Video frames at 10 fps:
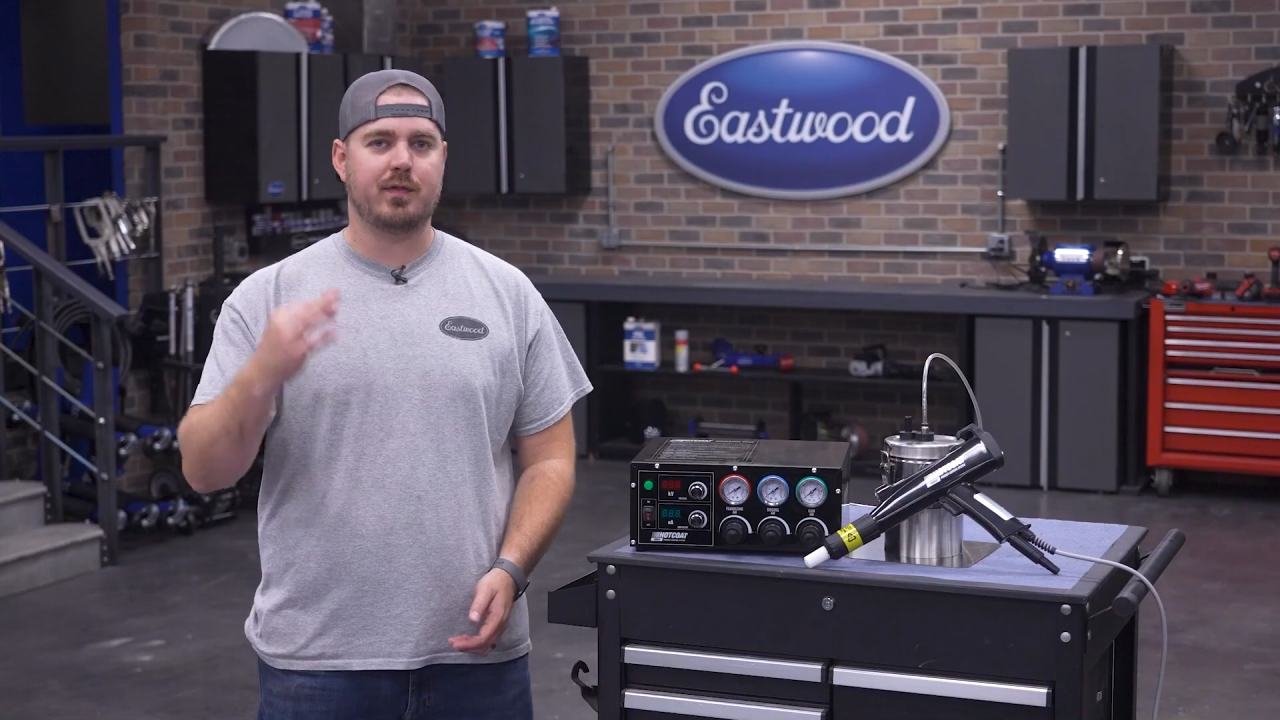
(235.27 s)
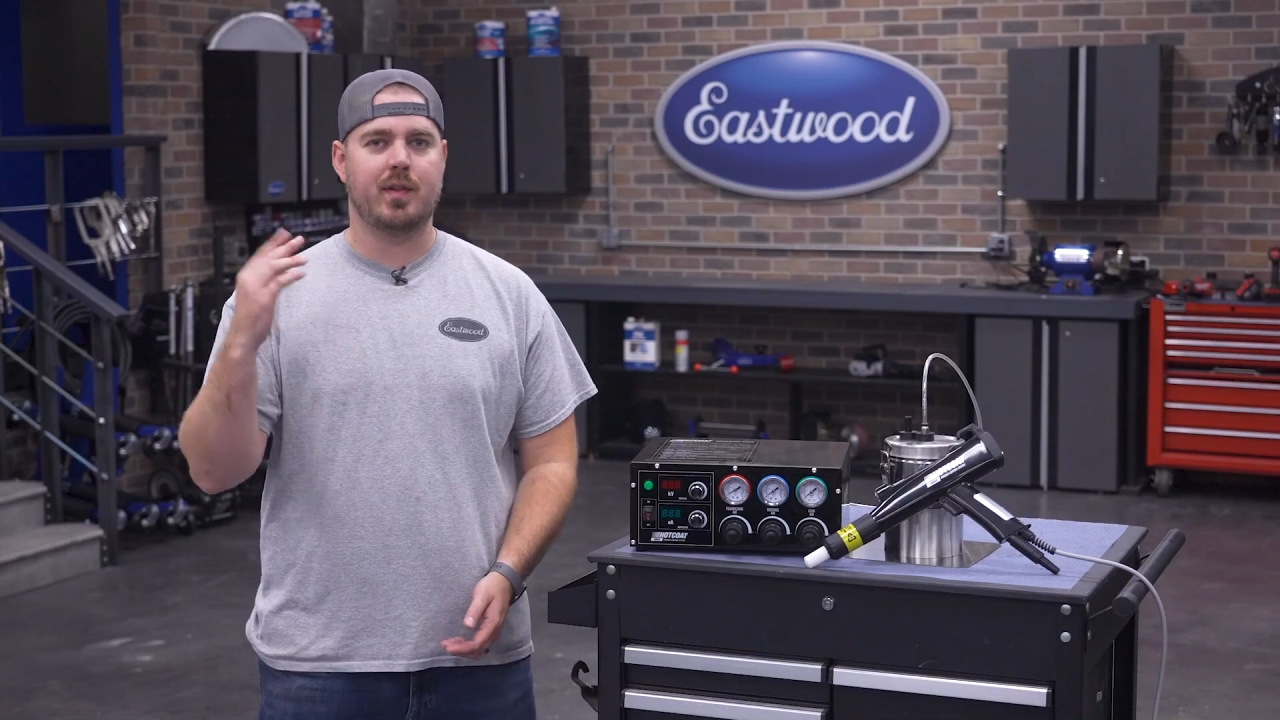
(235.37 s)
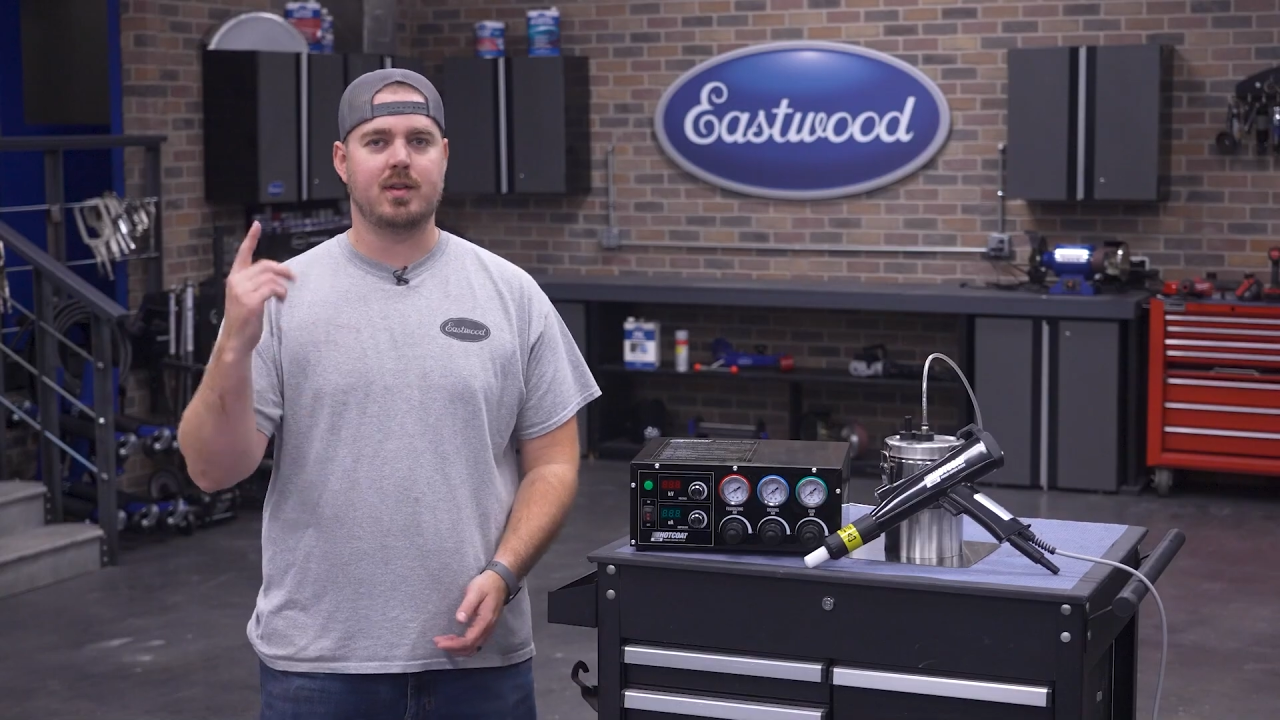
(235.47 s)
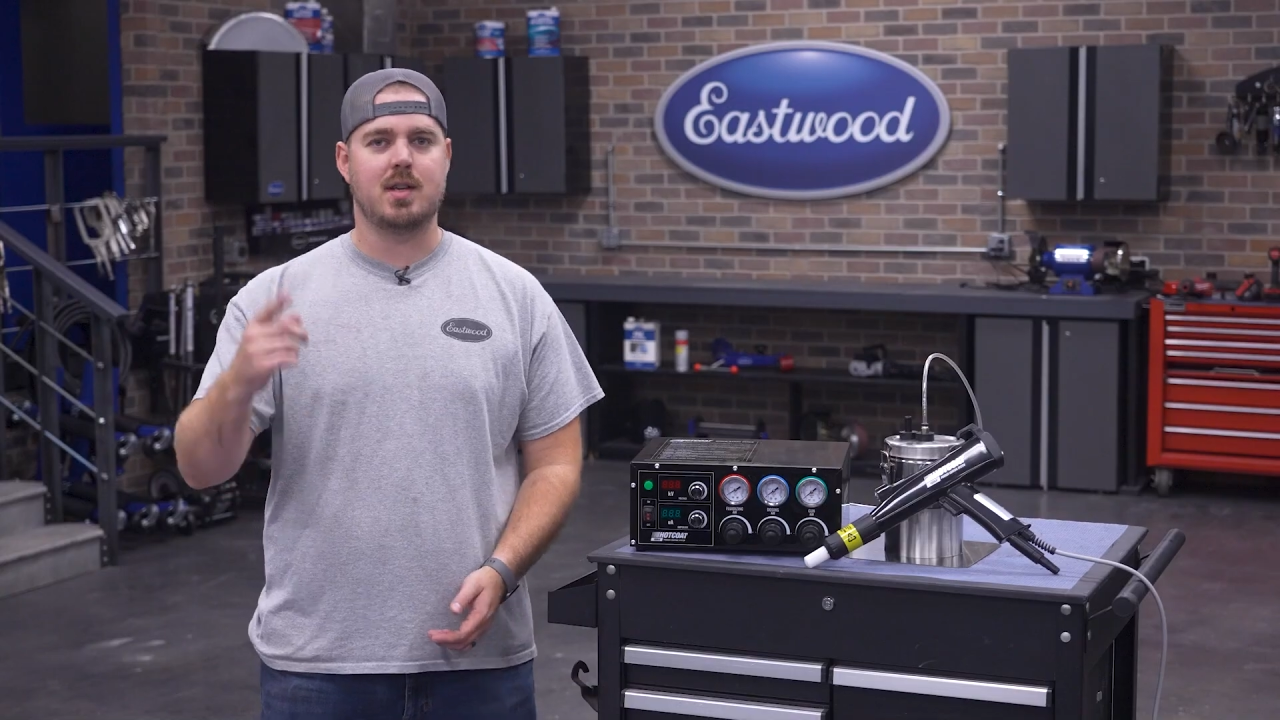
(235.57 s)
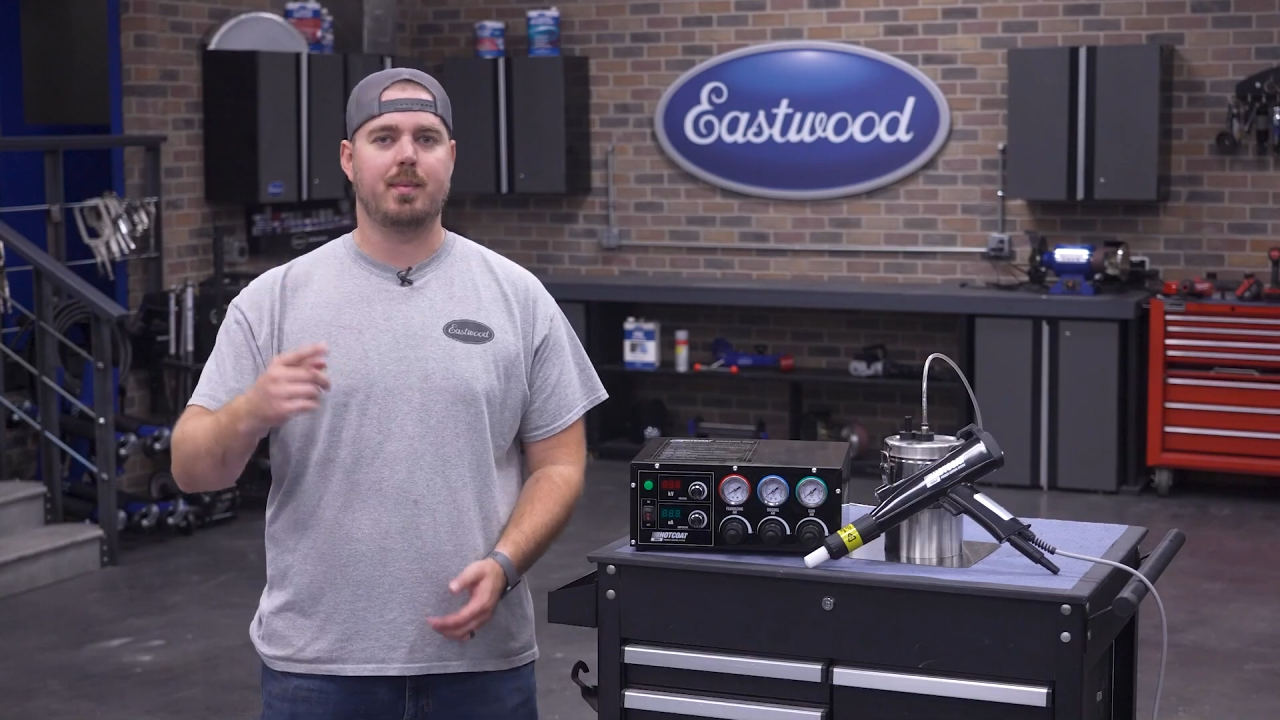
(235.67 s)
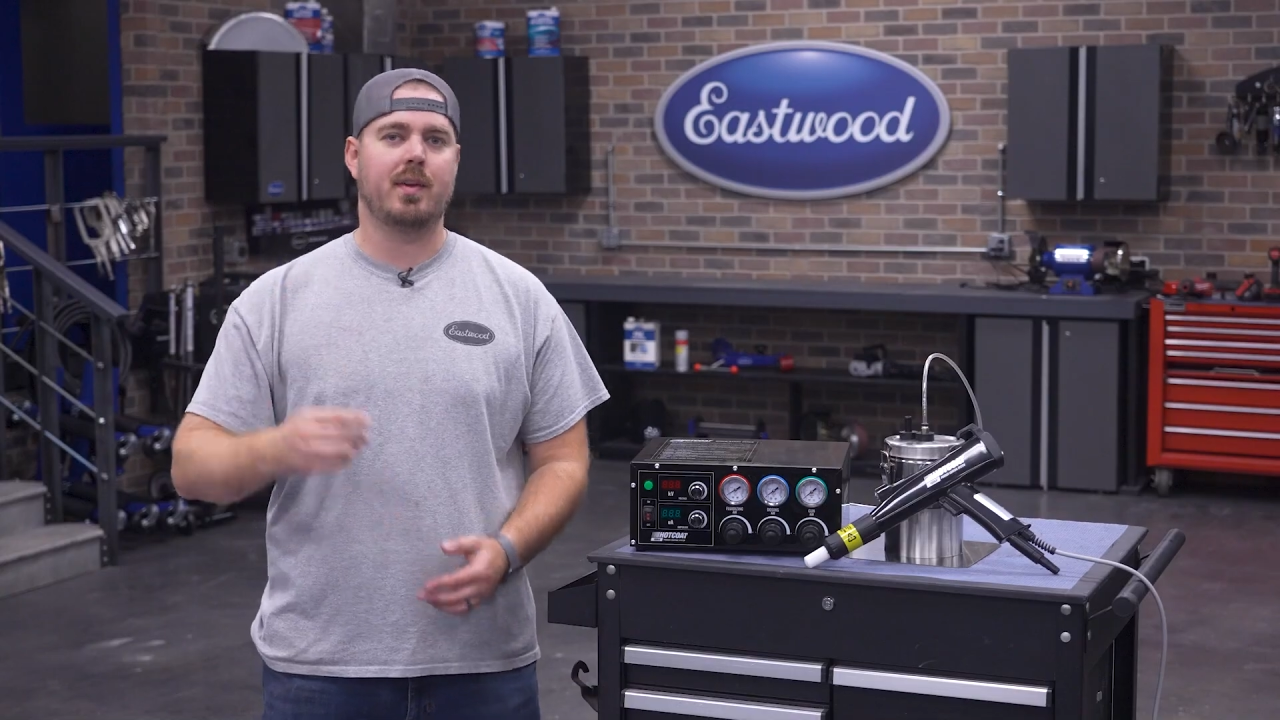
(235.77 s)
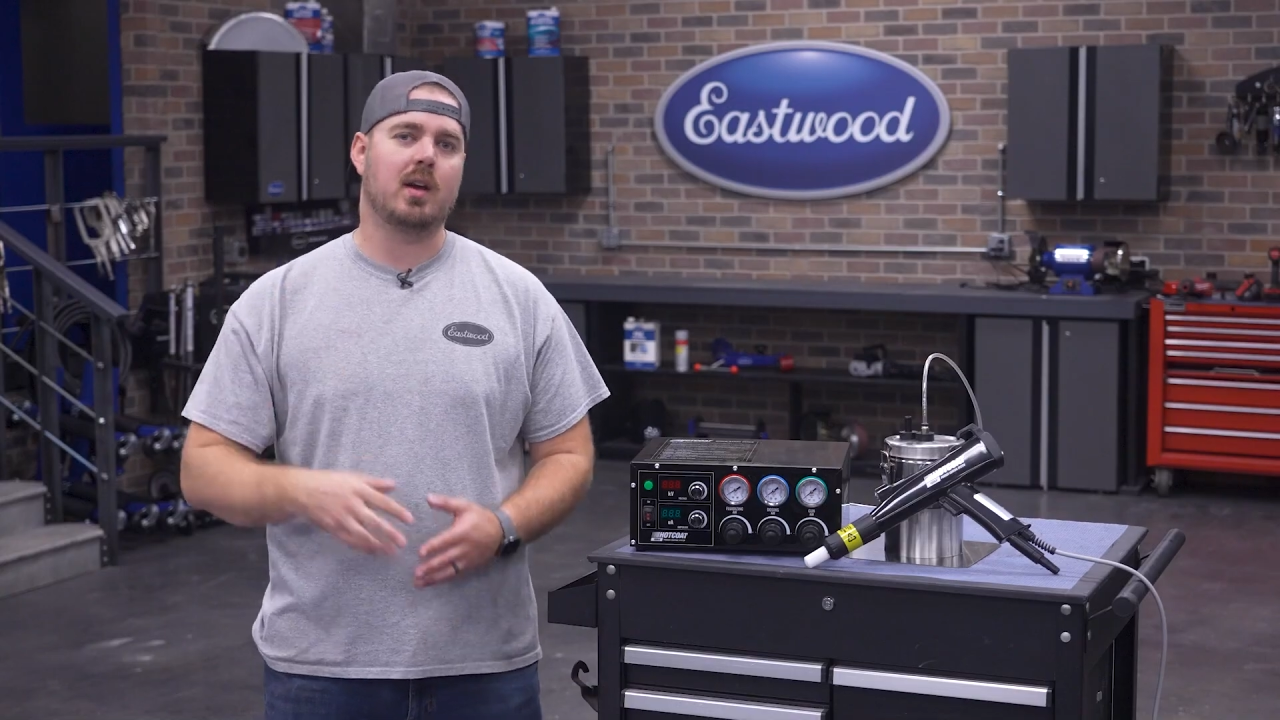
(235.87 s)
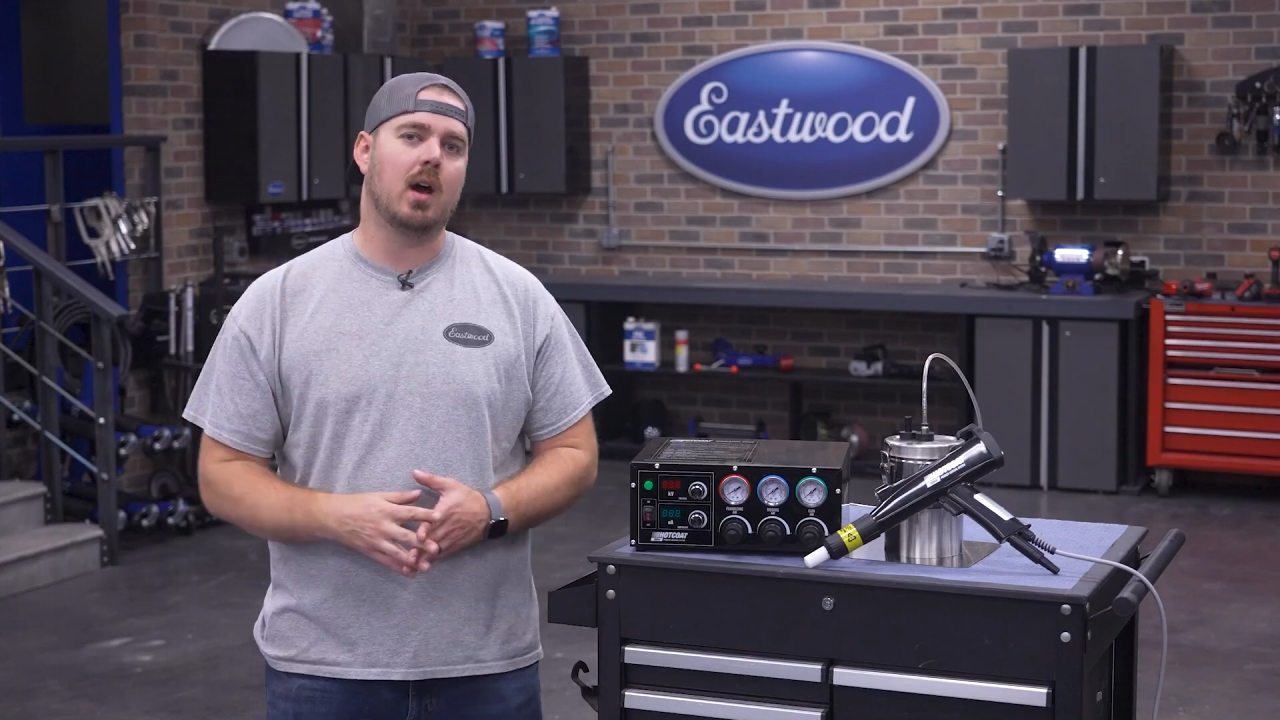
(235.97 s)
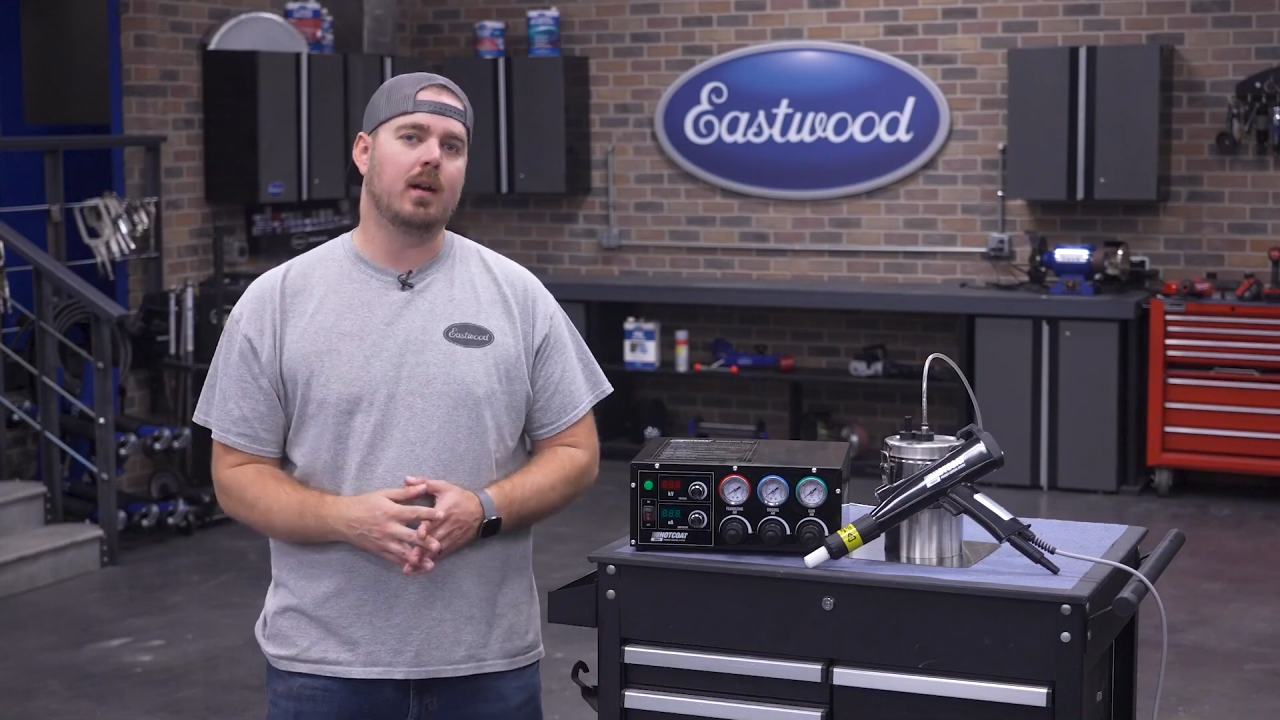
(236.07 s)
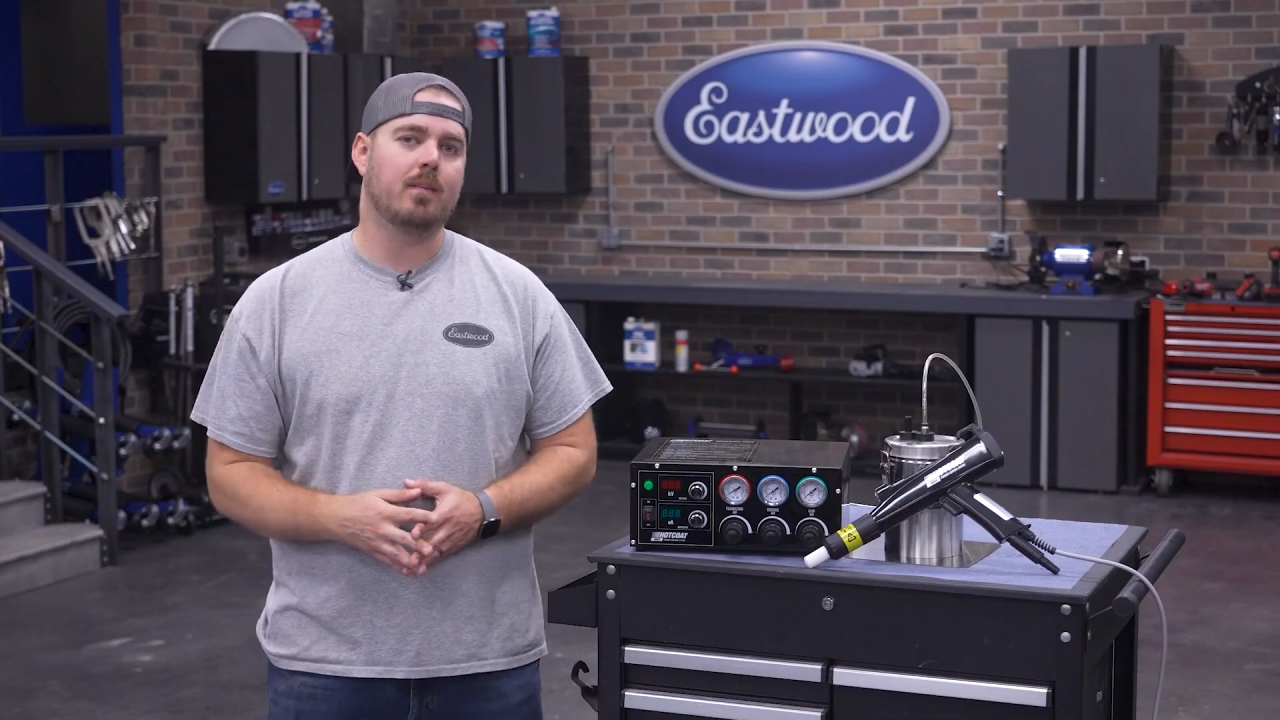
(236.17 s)
for the tip of the
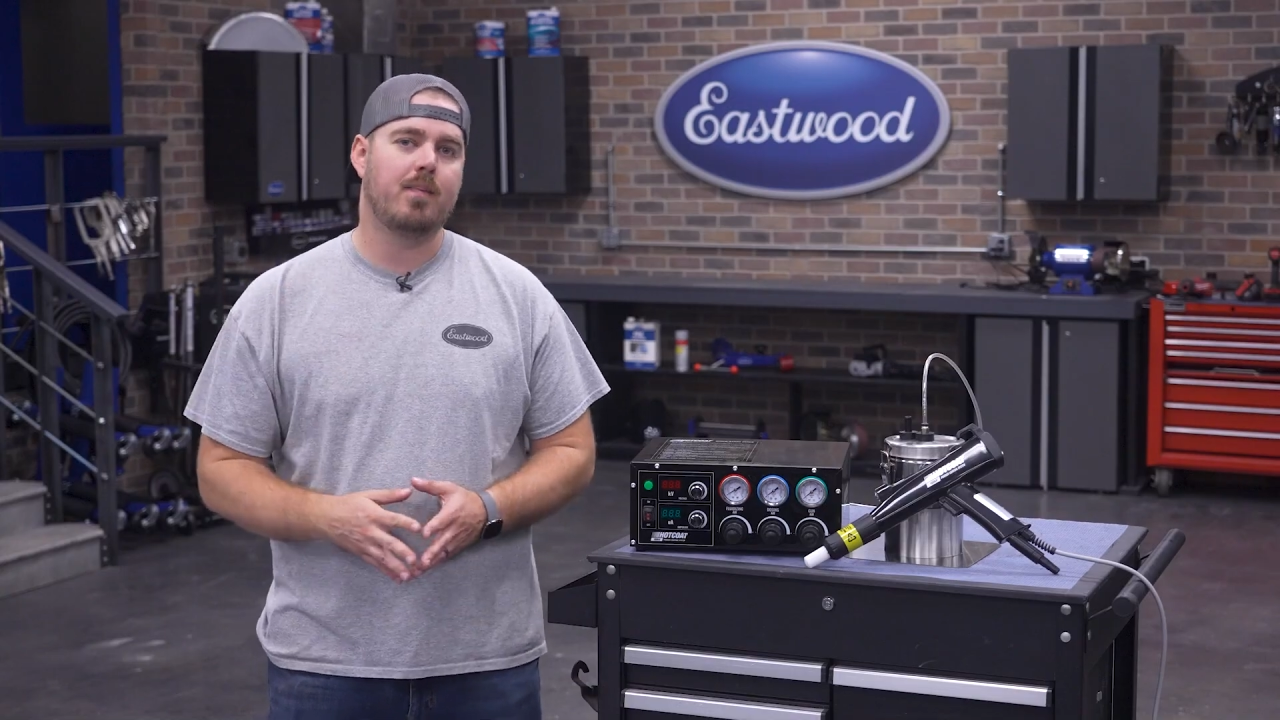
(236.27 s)
gun.